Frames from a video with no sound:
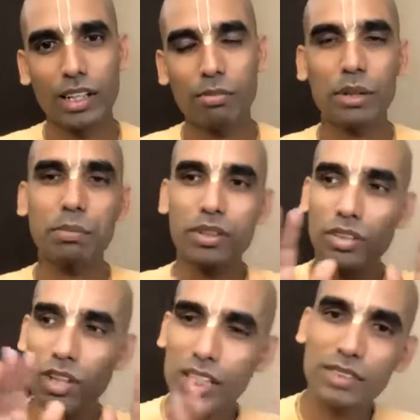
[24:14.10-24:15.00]
But
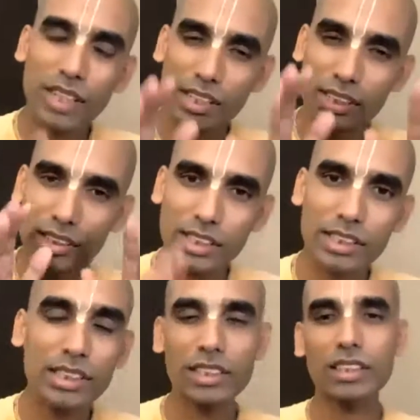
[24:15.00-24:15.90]
because we are
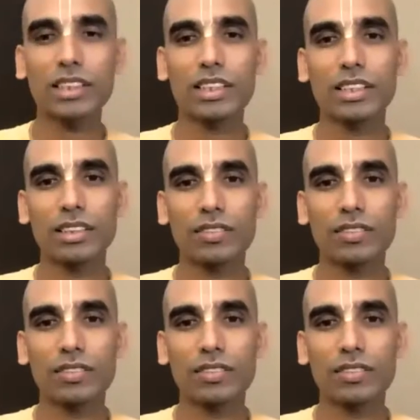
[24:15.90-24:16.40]
searching